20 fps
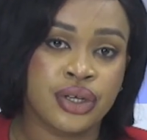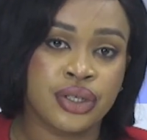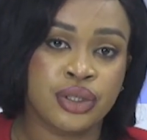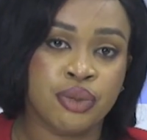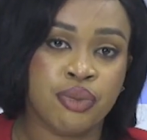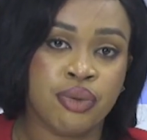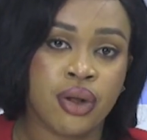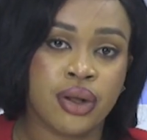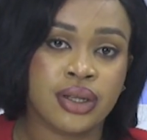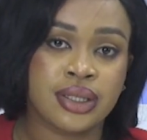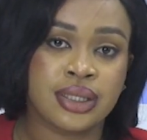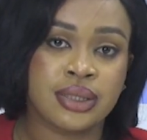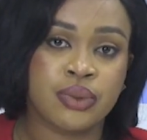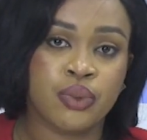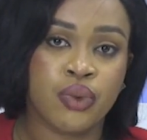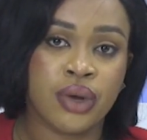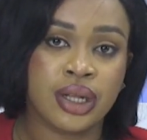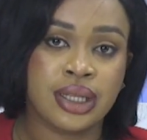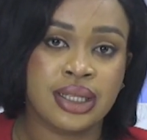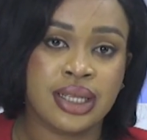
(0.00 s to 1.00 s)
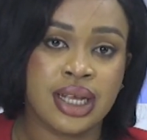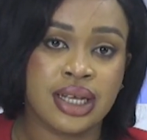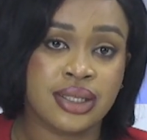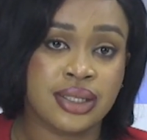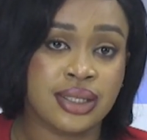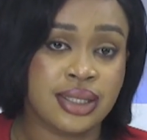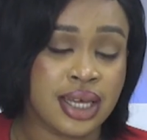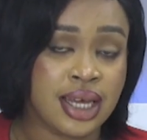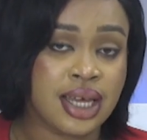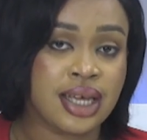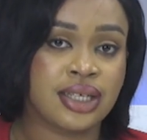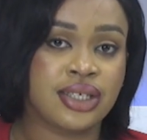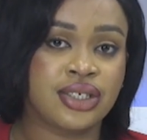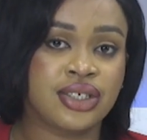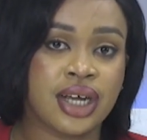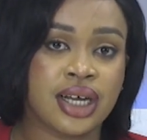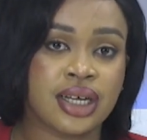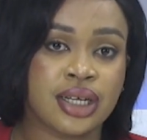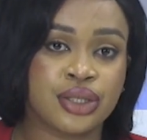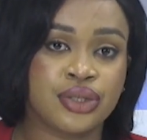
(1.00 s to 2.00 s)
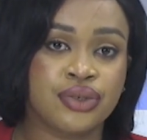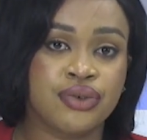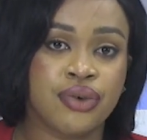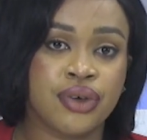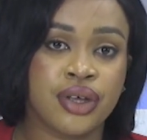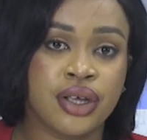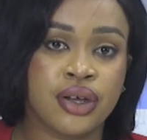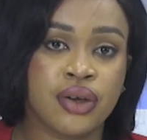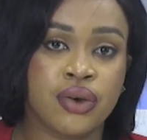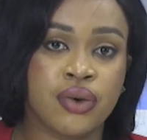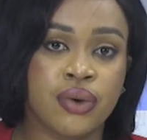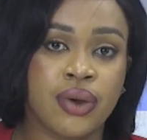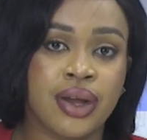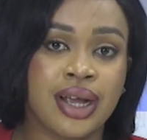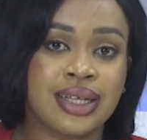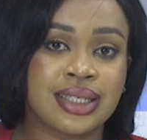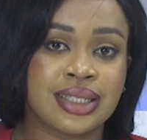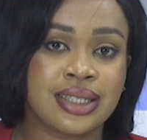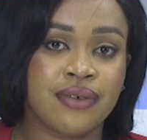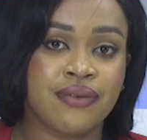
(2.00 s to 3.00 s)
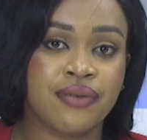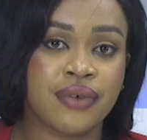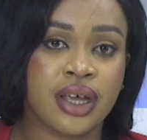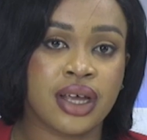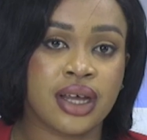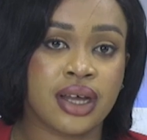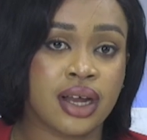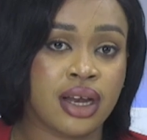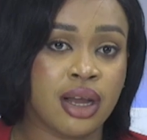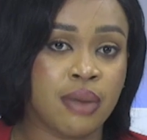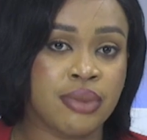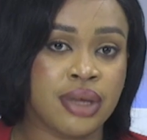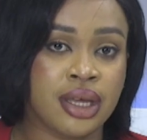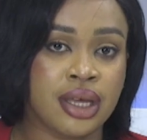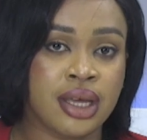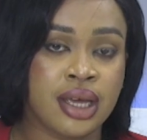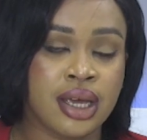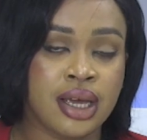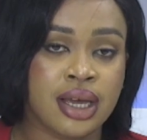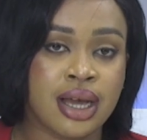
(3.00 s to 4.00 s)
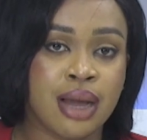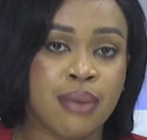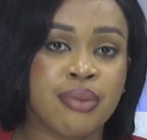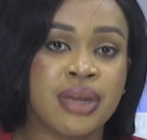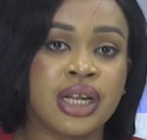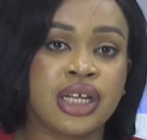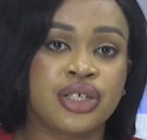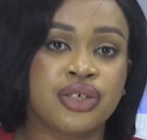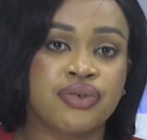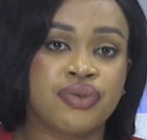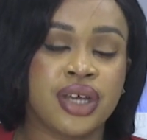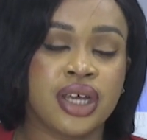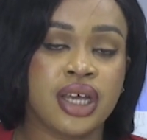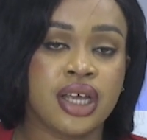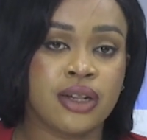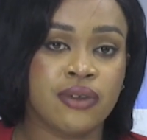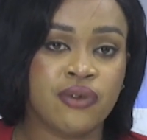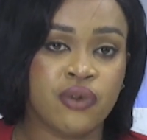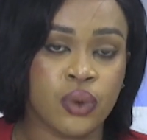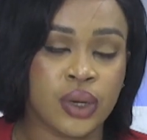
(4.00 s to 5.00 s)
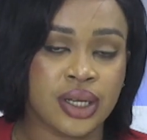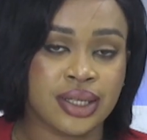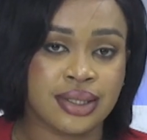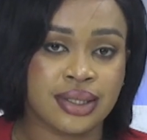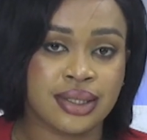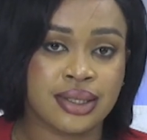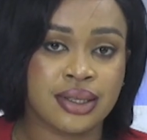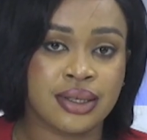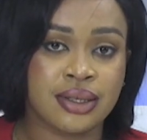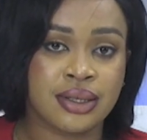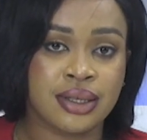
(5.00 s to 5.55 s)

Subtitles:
to blunt what they see as China's growing coercive economy and military influence.